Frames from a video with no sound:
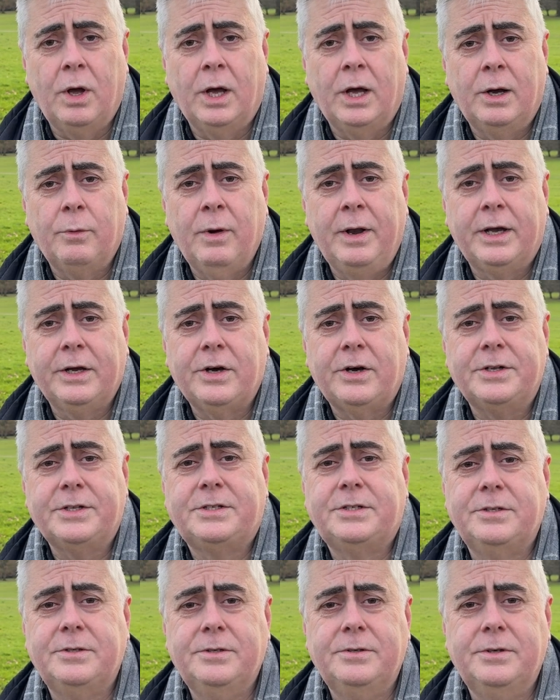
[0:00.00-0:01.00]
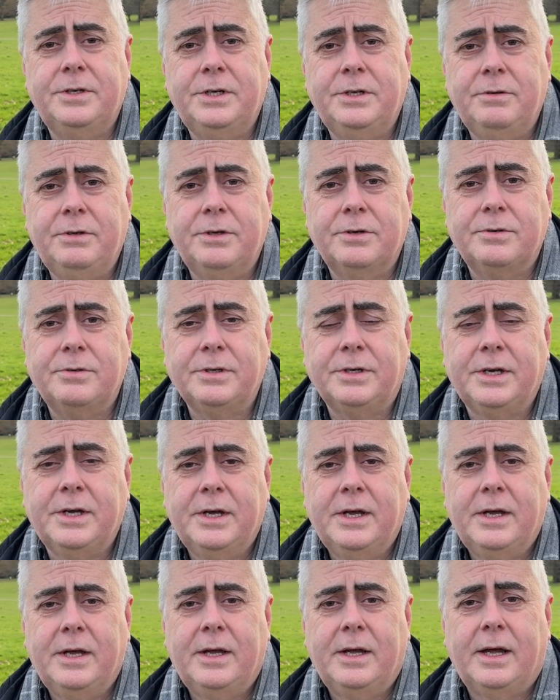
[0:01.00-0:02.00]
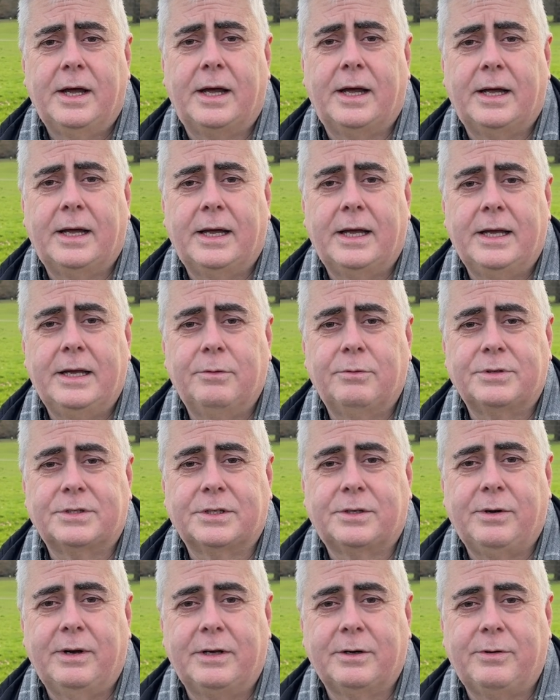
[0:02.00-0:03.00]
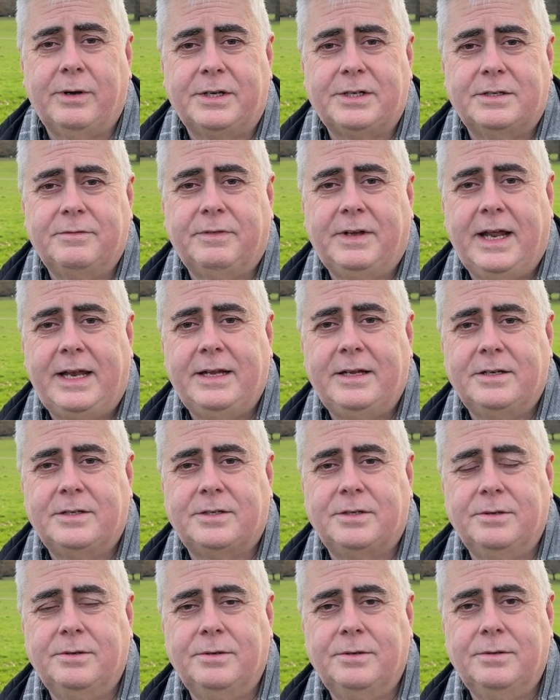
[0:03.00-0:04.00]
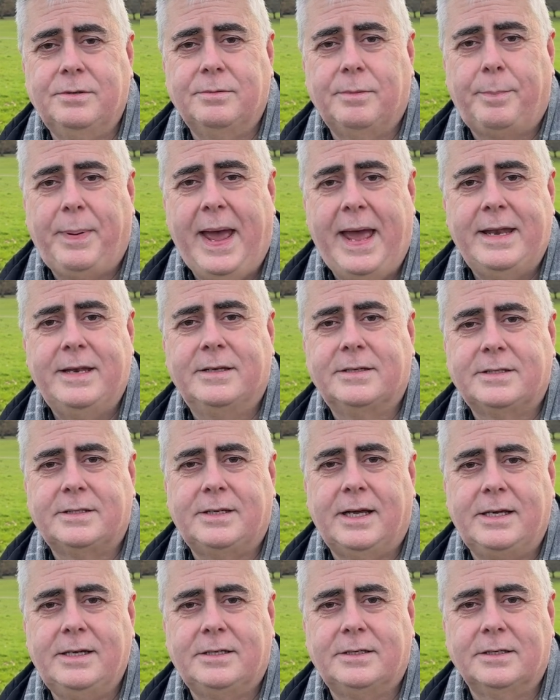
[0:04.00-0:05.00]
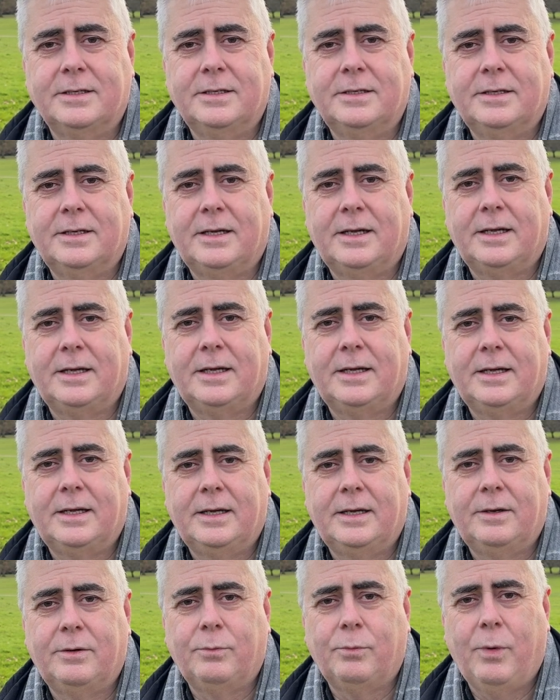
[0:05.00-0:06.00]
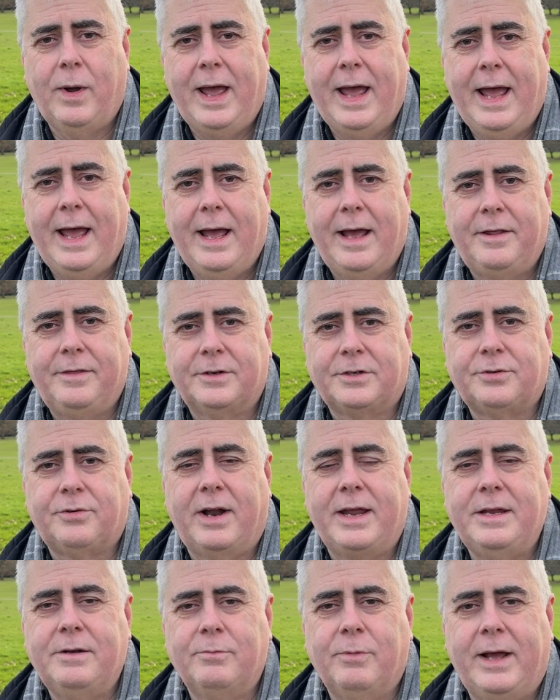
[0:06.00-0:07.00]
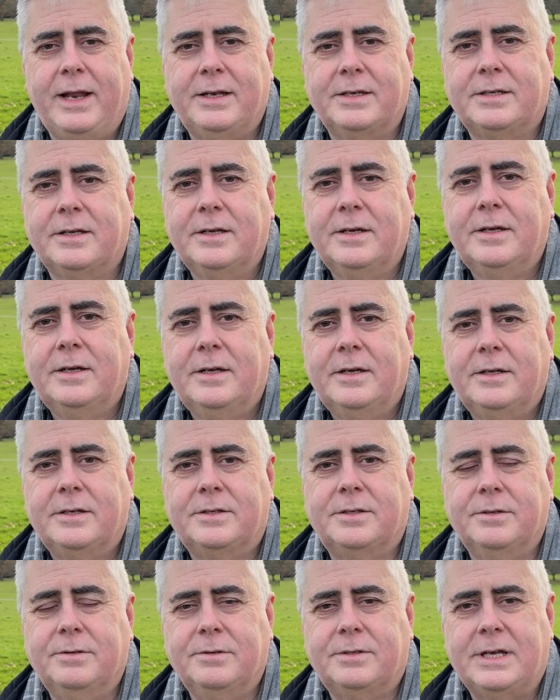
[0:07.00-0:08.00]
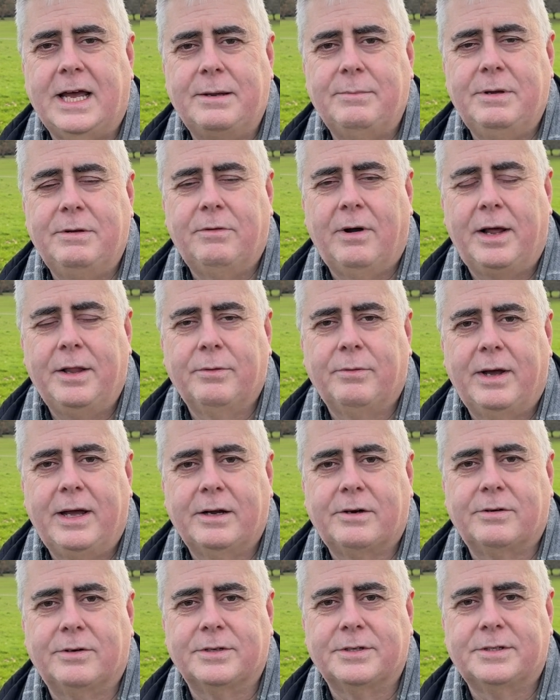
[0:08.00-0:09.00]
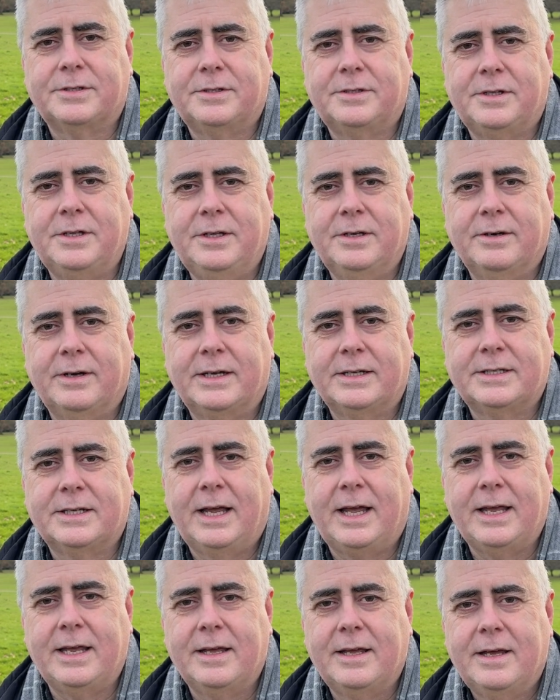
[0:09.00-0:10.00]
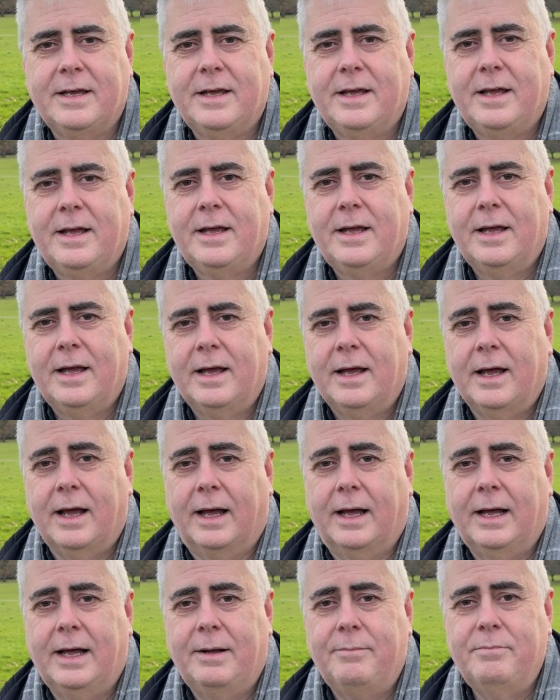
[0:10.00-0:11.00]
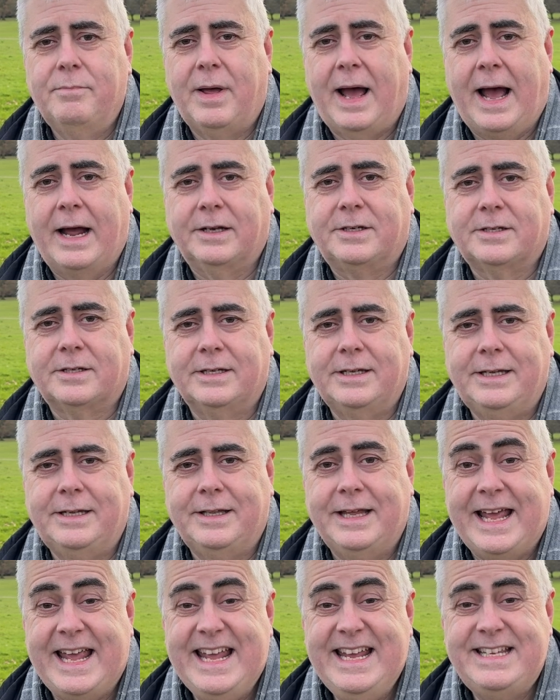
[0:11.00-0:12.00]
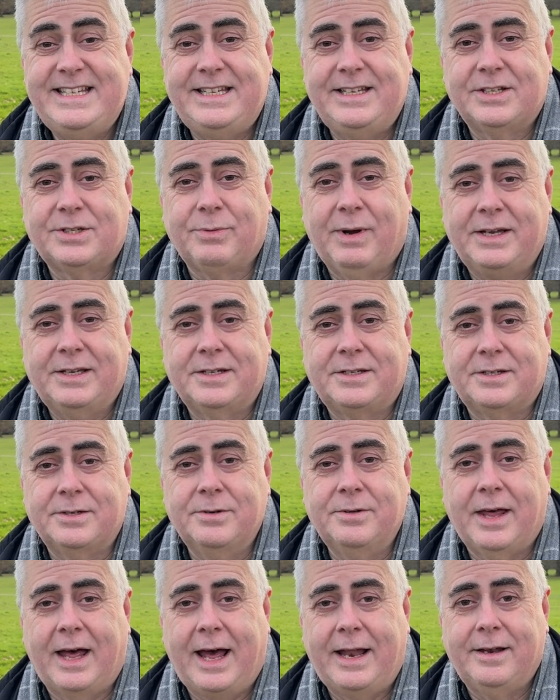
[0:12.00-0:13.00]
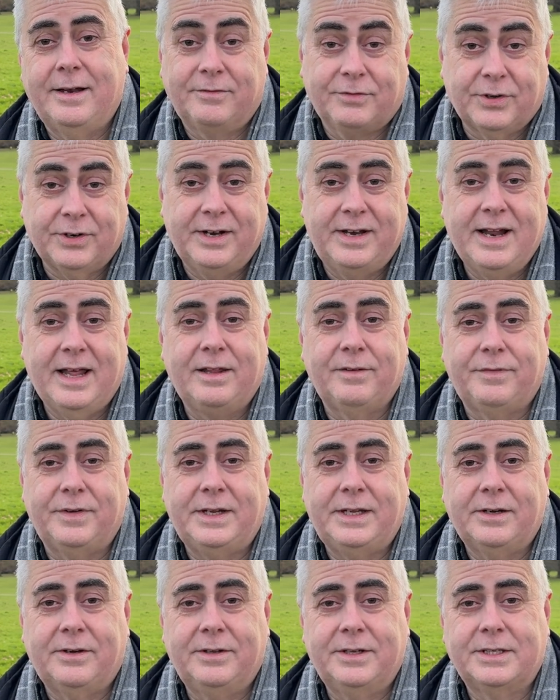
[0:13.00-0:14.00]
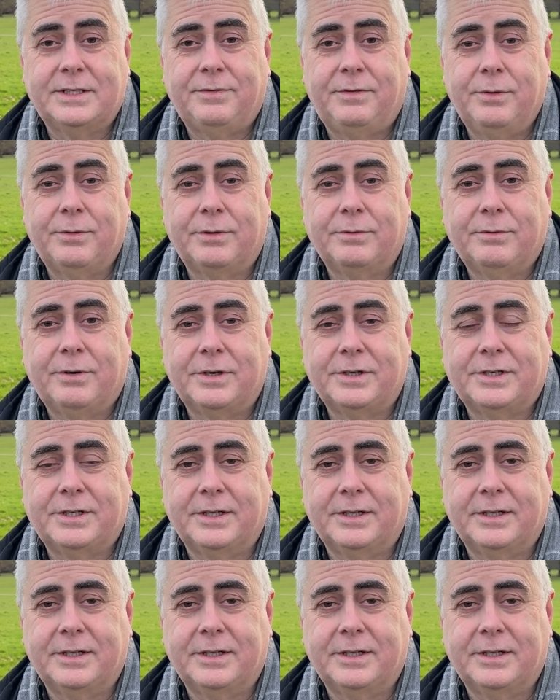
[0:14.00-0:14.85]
When I got to New York, it was a question of getting to Penn Station, where the train went to take me right the way across the USA. Actually, the easiest way to do that, and I've got another video on this if you want to watch it,